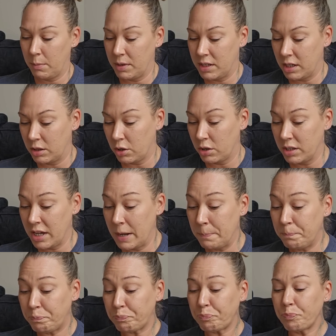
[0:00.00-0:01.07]
ABC
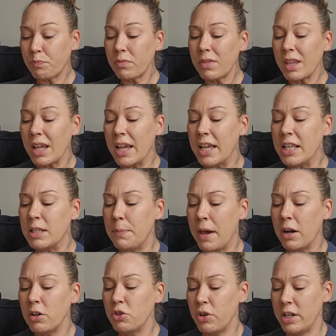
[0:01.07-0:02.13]
13. It's
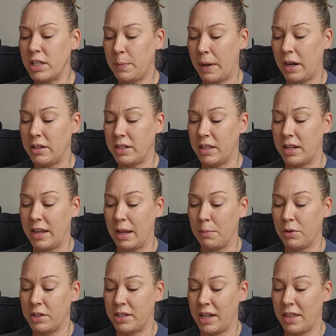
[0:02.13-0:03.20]
better transparency that
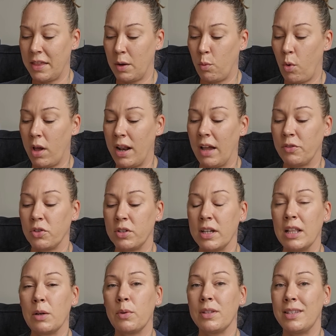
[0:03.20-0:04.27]
neighbors say they want after
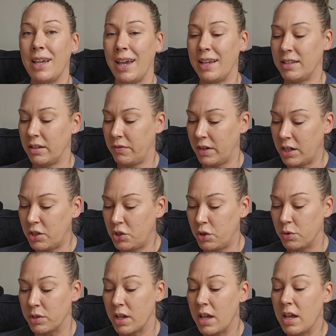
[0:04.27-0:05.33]
dealing with days of
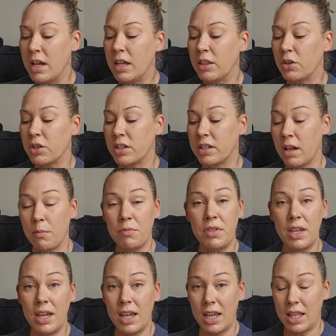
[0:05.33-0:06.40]
issues. There's
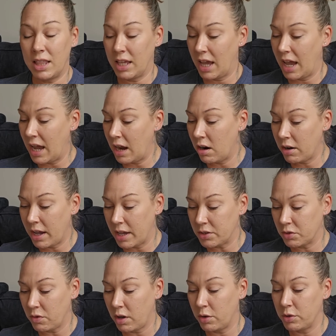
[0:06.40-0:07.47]
something in the air,
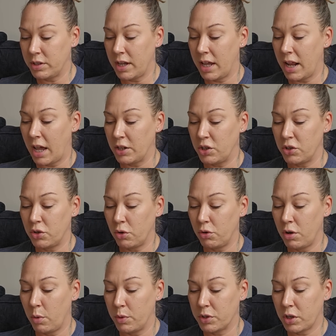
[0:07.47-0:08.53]
Castorano said. I just don't
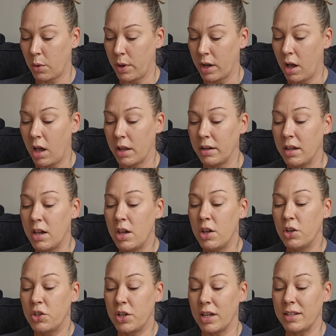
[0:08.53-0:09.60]
know what's going on.
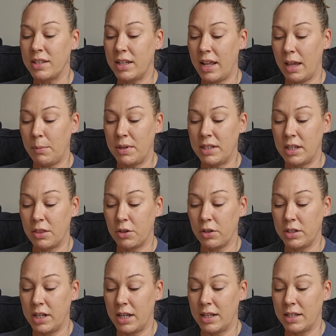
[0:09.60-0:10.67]
Shell sent ABC
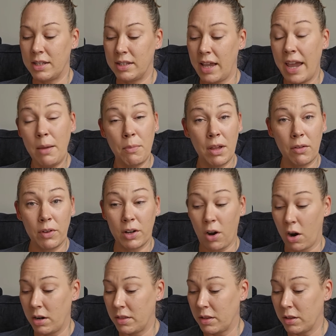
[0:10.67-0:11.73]
13 a statement
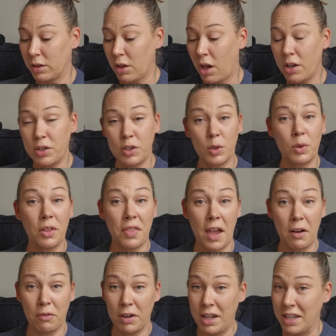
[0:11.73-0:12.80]
regarding the lawsuit
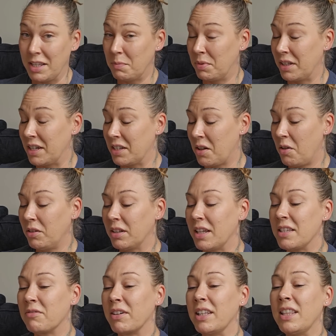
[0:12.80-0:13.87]
that reads, please hold,
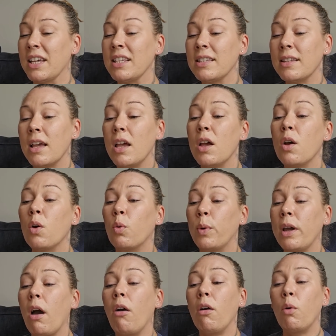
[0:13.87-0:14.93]
let's read this.
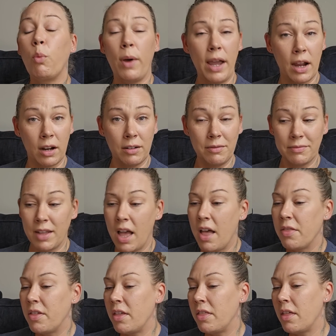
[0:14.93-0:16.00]
We are aware
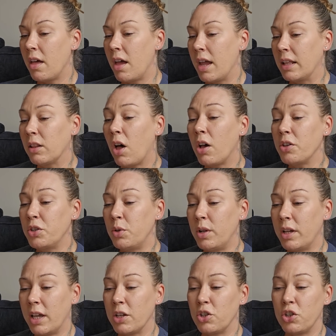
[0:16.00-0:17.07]
that a lawsuit
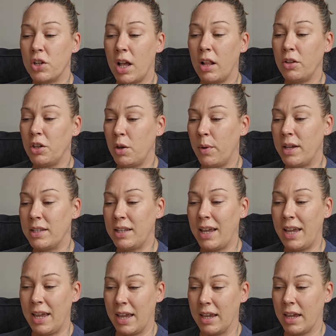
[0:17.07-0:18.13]
against Shell
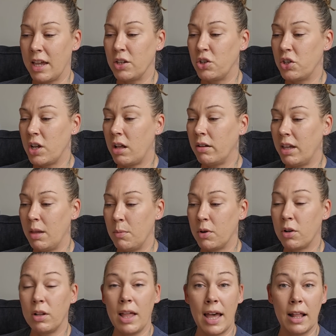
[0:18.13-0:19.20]
USA Inc. and Shell
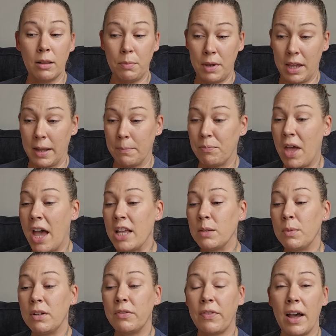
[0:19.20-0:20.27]
Chemical LP has
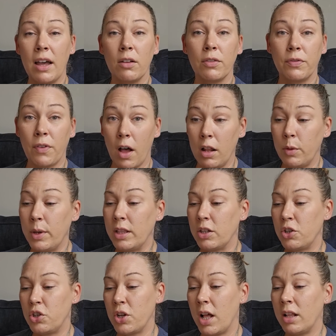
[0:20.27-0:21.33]
been filed following
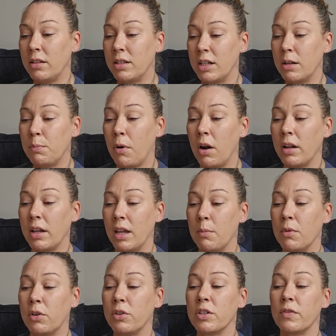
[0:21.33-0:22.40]
the Shell Deer Park
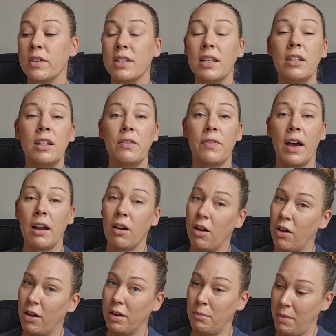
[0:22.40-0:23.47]
Chemicals facility fire
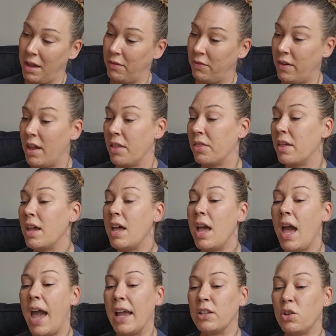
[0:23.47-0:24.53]
on May 5th.
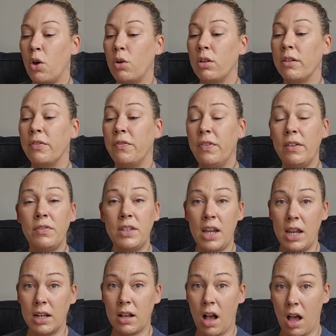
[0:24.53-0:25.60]
A total of
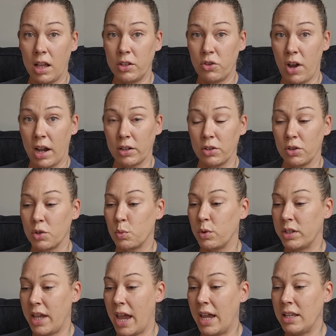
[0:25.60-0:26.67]
15 contractors were
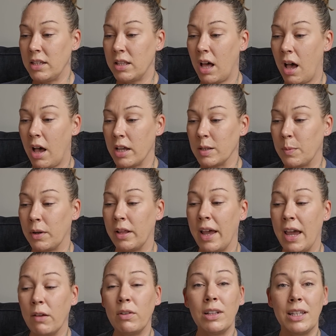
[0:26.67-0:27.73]
taken to the hospital
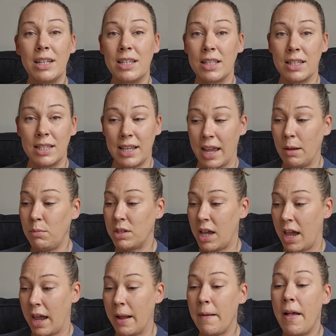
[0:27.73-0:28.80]
and released the same
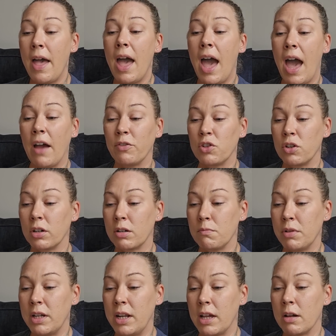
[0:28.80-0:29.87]
day after
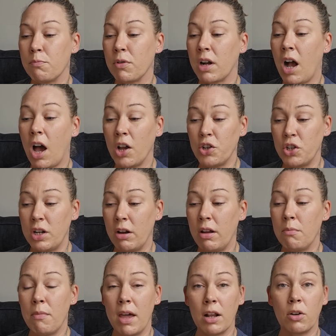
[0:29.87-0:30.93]
completing
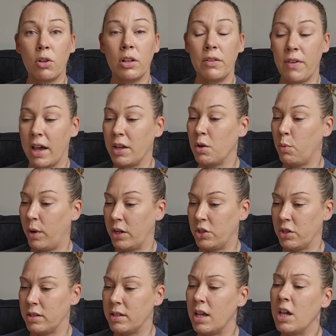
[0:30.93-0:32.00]
precautionary medical
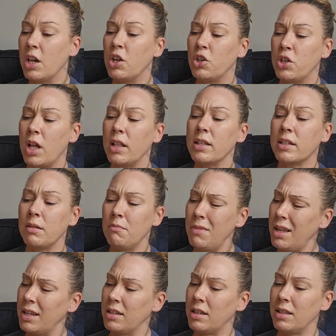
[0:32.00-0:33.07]
evaluations. Shell is
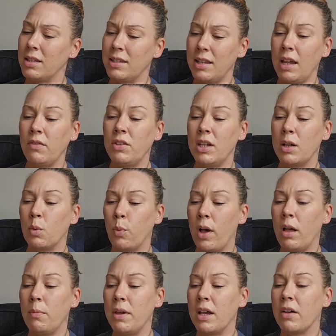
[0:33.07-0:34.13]
committed to the safety and
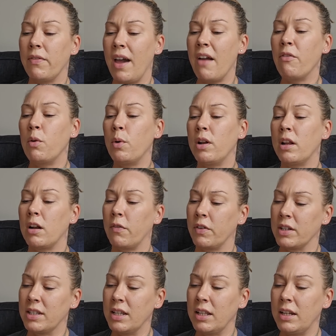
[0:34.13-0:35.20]
well being of everyone at our
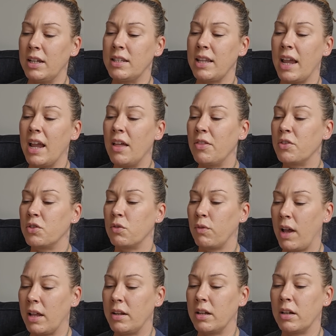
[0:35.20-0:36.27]
facilities and the
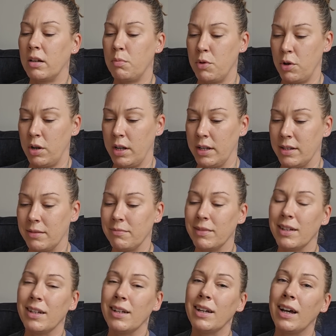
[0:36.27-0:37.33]
surrounding communities.
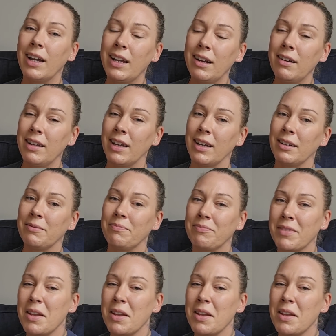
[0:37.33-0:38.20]
I hear ya.